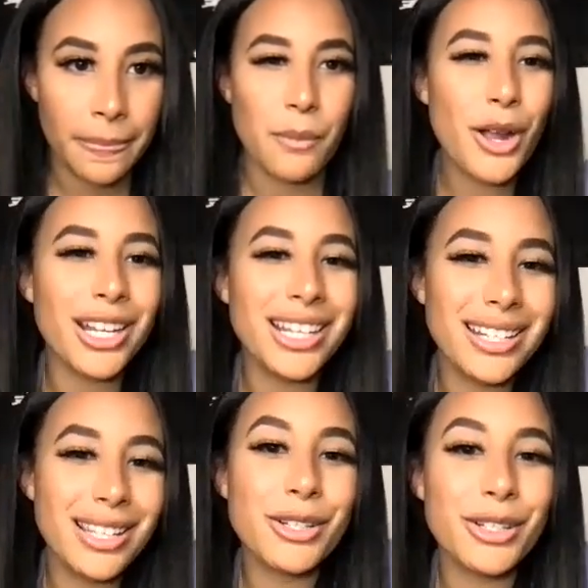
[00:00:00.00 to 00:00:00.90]
We are
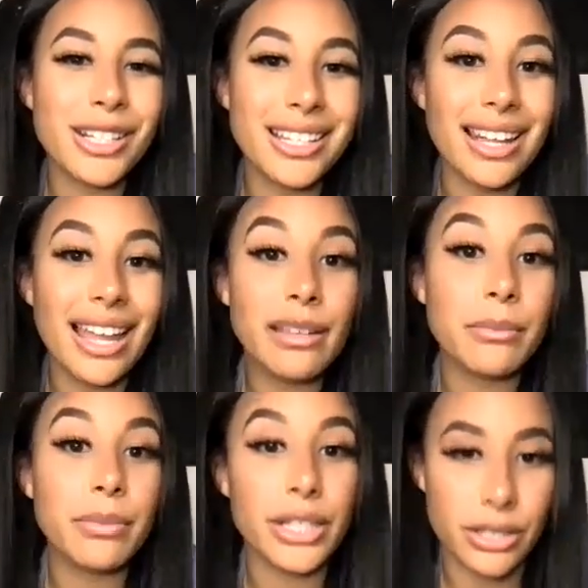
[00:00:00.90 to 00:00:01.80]
literally
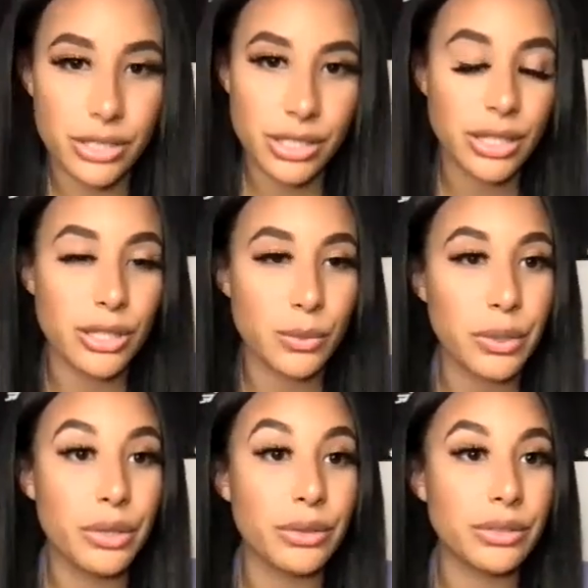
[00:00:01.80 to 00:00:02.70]
light bringers to this
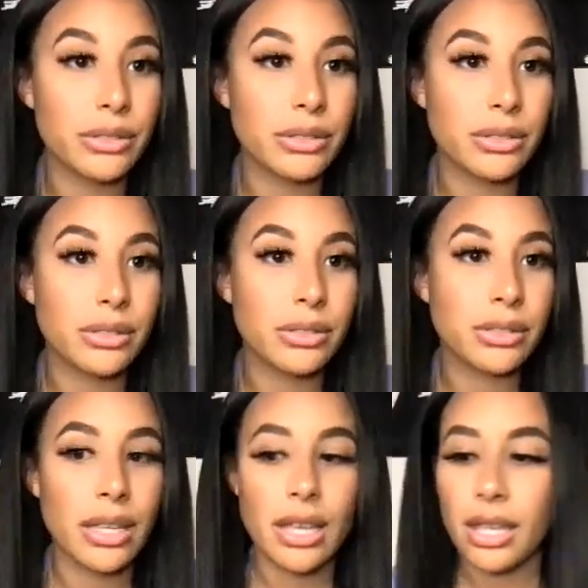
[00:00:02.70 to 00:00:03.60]
world
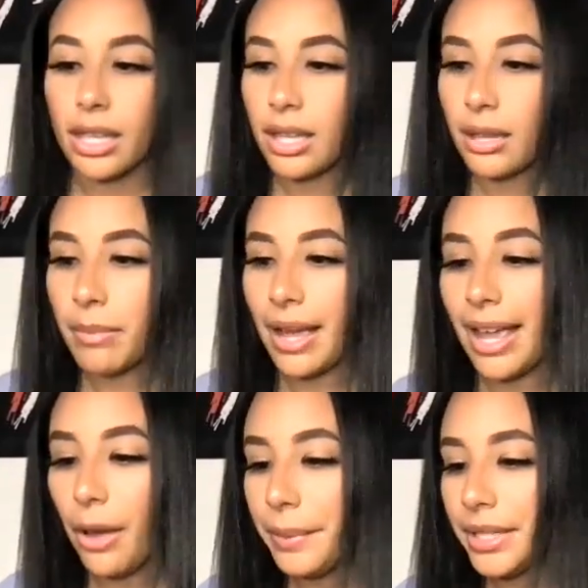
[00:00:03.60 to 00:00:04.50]
by
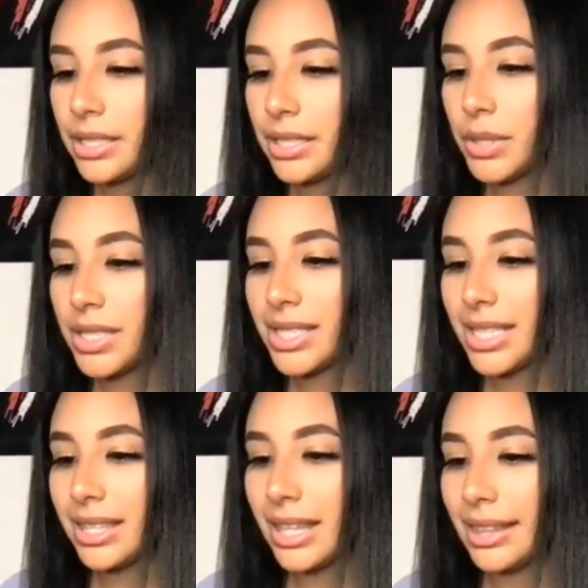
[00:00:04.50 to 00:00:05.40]
helping someone
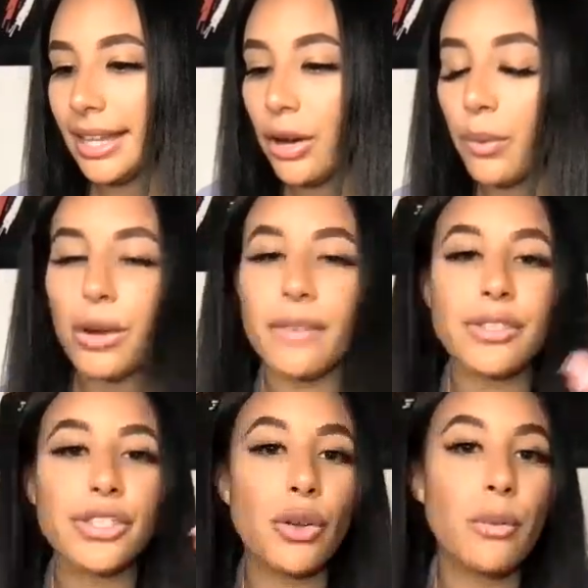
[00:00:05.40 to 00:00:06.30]
see that they are worth
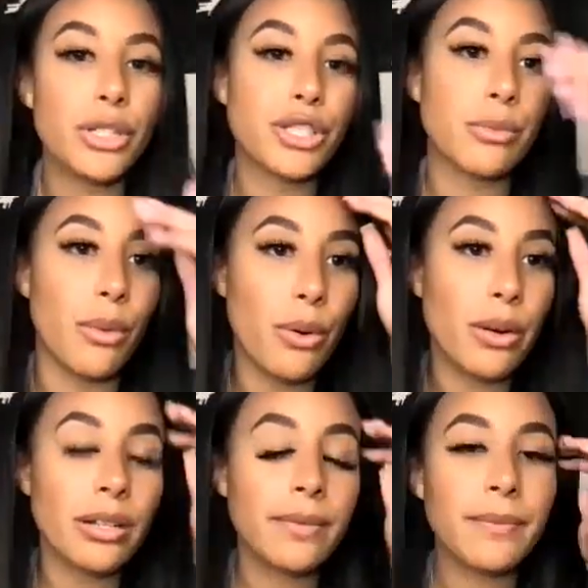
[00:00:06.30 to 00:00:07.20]
so much
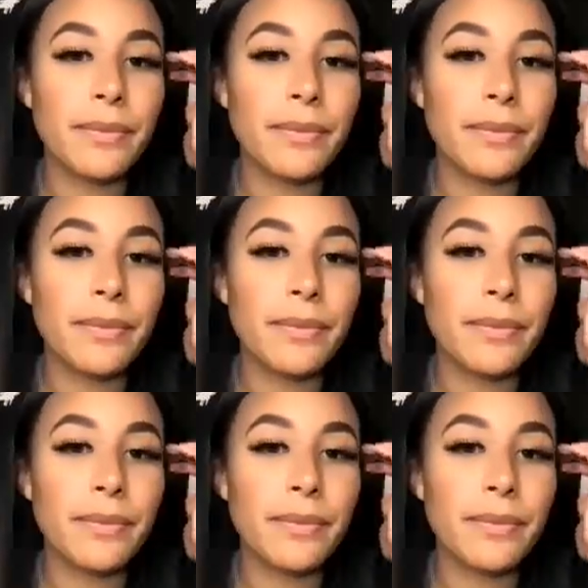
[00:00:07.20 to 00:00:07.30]
more